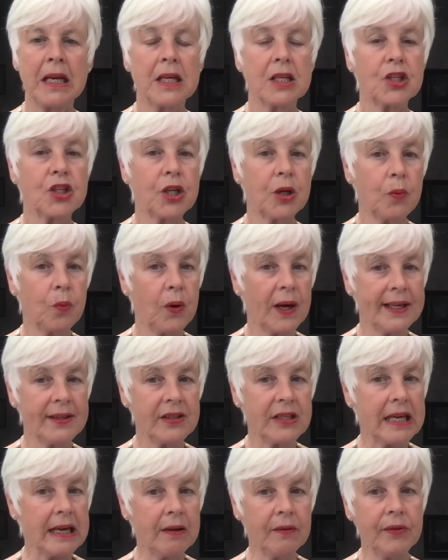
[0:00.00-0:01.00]
She went
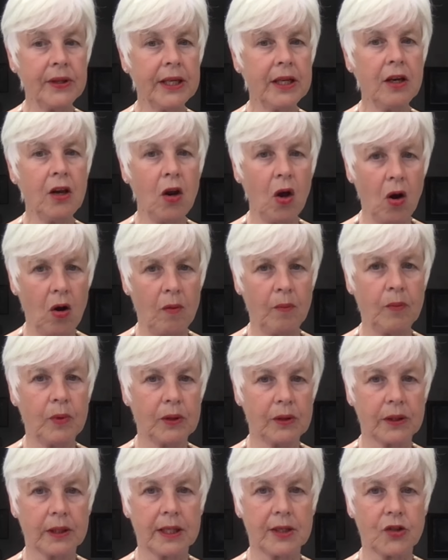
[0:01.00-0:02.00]
down the
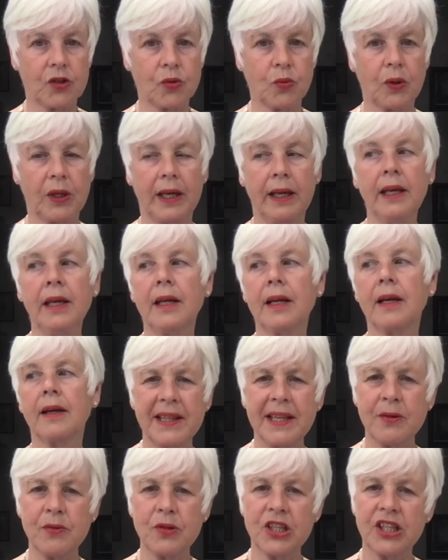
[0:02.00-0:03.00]
allotment this week.
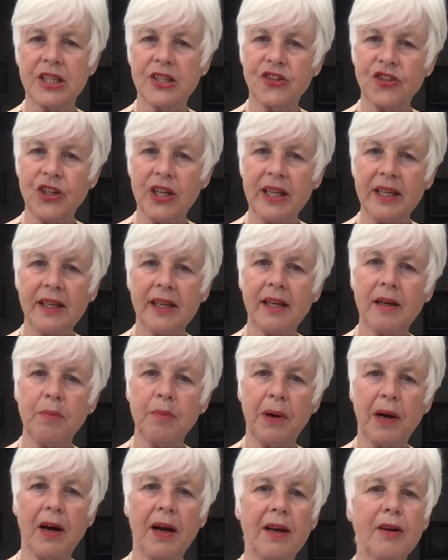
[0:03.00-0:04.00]
There was this neat little
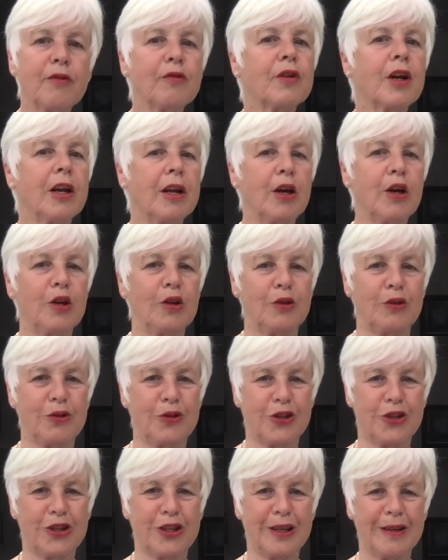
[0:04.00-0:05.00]
pile of
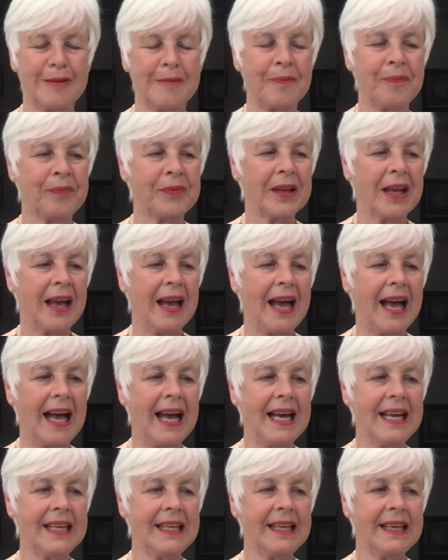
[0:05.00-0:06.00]
clothes,
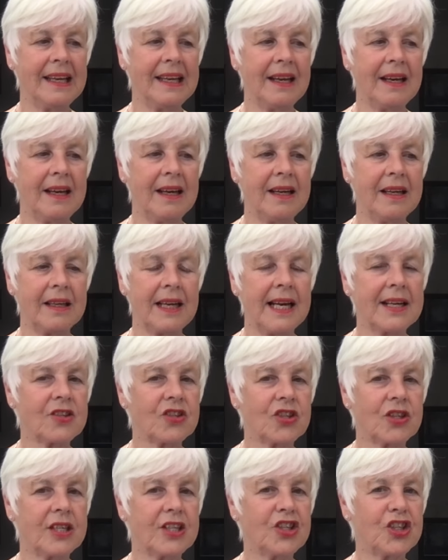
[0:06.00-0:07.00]
and
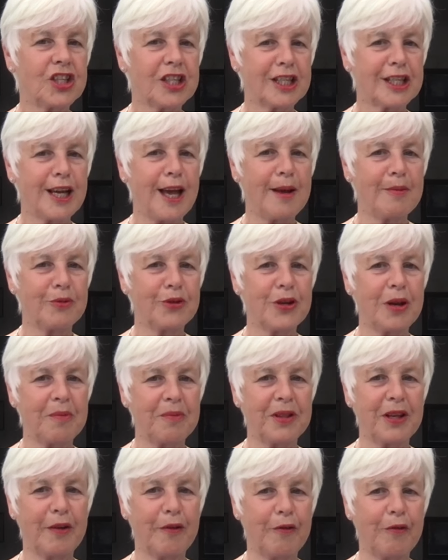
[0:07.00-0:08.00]
actually, she's kept
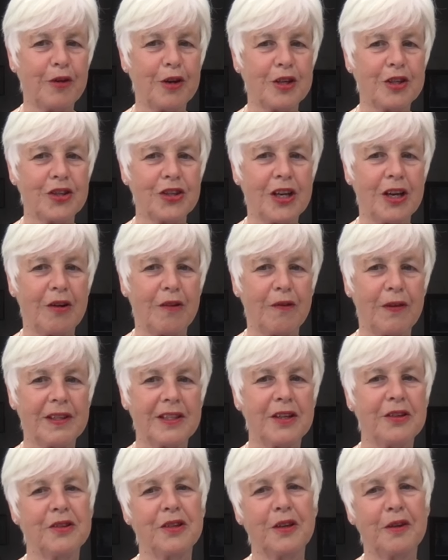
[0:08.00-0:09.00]
something for herself. I
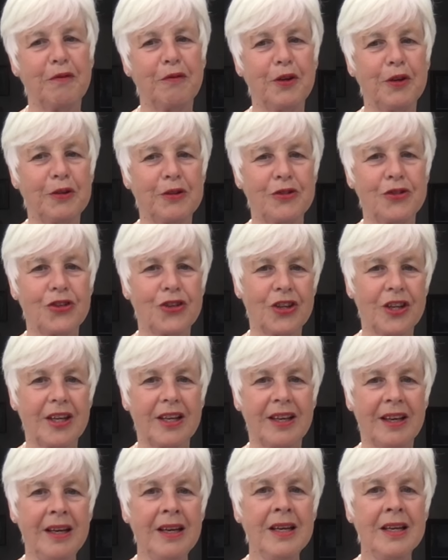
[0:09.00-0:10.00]
don't know if you can
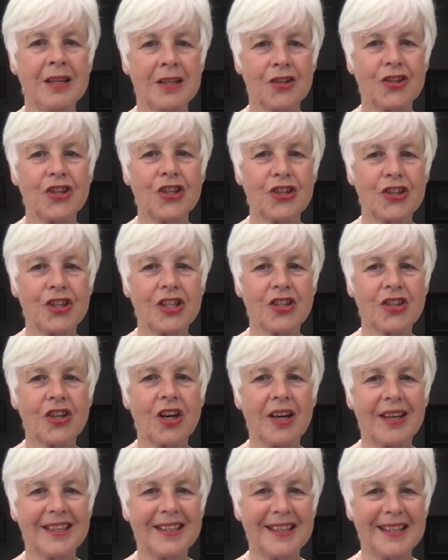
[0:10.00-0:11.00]
see. She's
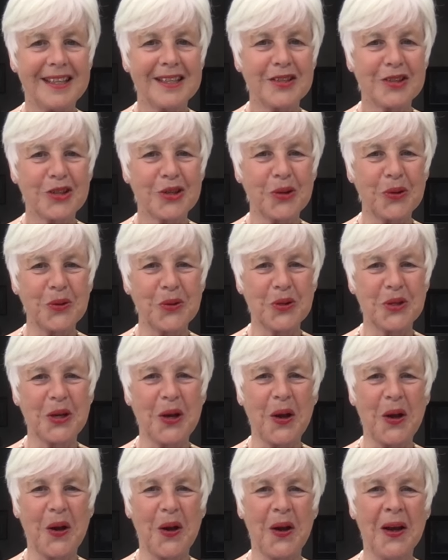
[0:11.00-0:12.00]
decided it suits
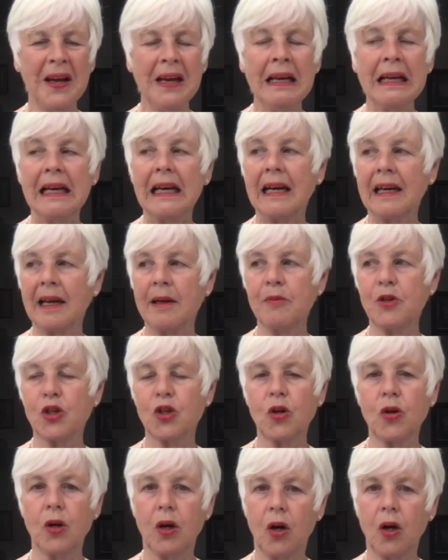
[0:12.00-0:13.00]
her, and I'm
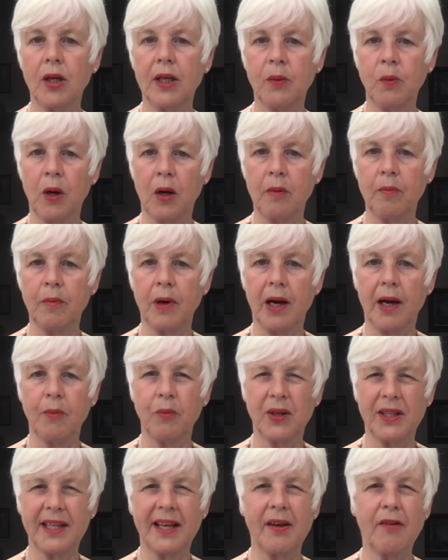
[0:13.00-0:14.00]
sure Holly won't mind
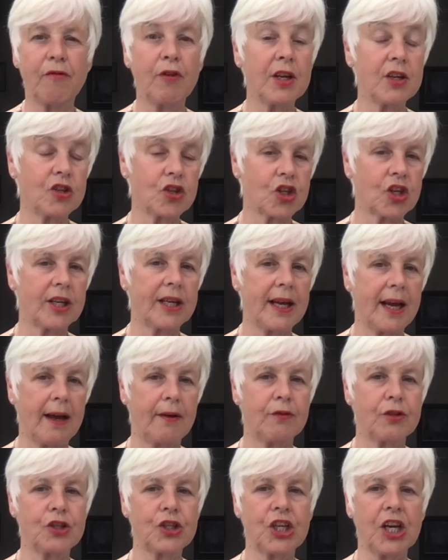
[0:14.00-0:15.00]
when they eventually
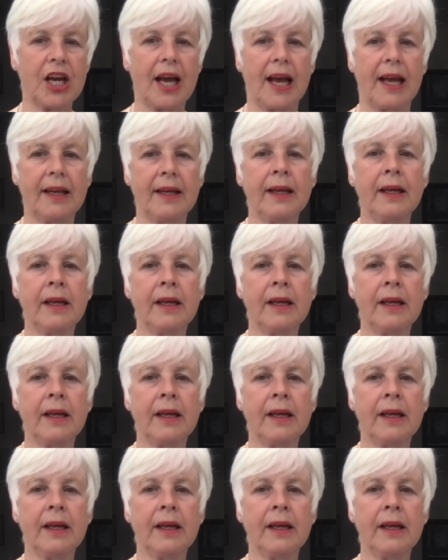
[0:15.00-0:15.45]
have a chat.